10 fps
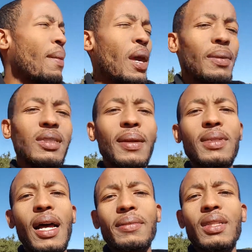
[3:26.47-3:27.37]
maybe
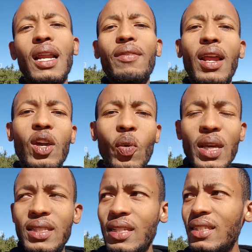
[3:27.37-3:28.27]
sometimes he'll have like
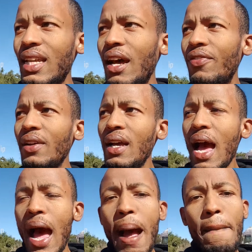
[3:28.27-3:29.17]
queens and stuff.
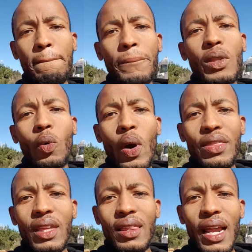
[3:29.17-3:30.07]
The
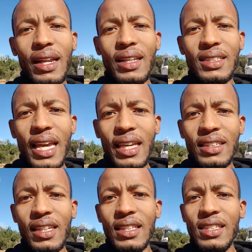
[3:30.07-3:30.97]
one thing that I did take
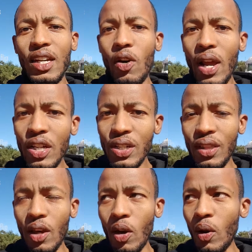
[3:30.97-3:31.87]
into
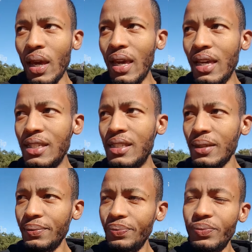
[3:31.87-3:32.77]
consideration though is
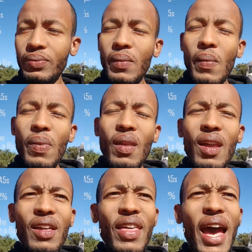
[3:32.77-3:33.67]

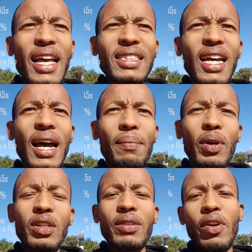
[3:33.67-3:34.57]
that
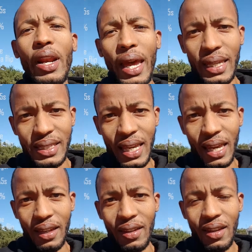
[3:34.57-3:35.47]
because I've got ace
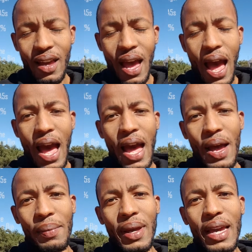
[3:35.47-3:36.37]
king,
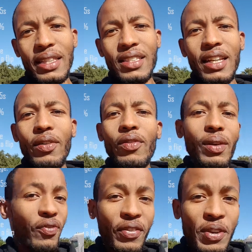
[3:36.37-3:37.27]
it's
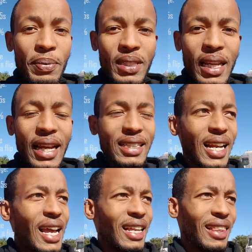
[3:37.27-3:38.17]
50% less
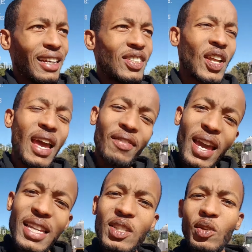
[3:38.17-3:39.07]
likely that he's going to have
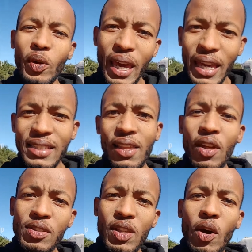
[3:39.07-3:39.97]
aces or kings, and
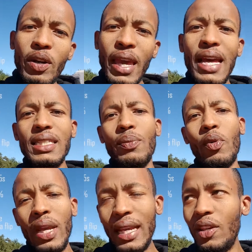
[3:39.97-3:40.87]
those are the only hands I'm
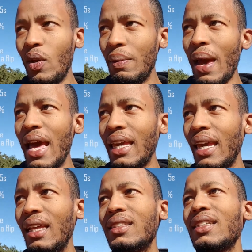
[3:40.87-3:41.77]
really doing bad
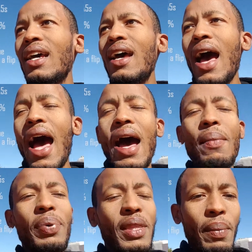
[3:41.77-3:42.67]
against.
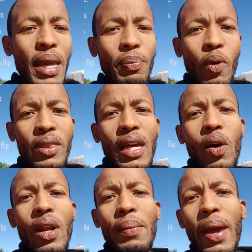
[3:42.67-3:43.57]
But the main point that I
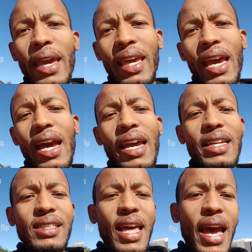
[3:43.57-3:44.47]
want to make here
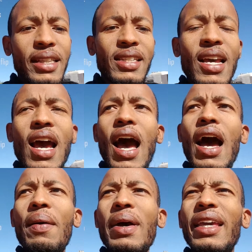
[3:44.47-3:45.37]
is that
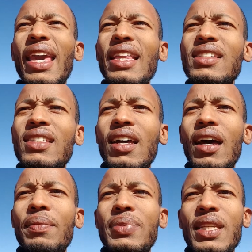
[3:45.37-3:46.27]
against
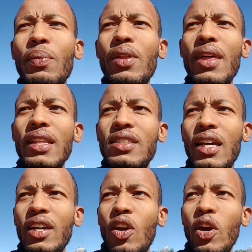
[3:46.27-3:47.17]
someone that's
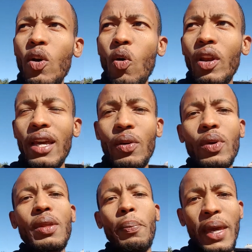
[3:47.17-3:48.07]
going all in
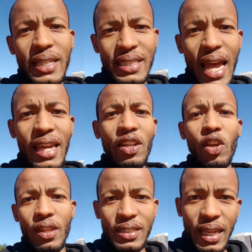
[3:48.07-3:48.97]
with a big stack, and
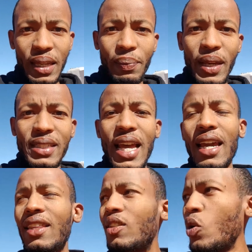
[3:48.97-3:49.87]
you're the second big
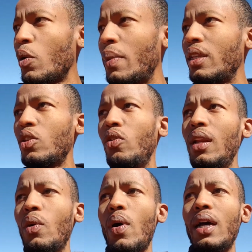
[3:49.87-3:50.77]
stack in the tournament, you
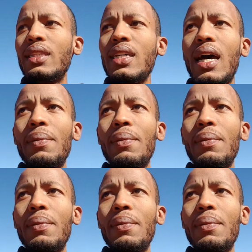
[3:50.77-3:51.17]
really want